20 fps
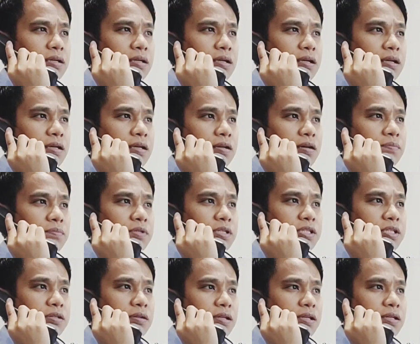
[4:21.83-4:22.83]
and
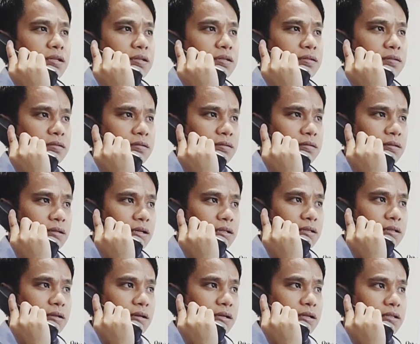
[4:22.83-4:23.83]
Opticillin
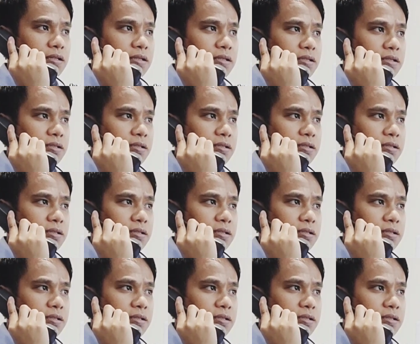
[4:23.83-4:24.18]
at night.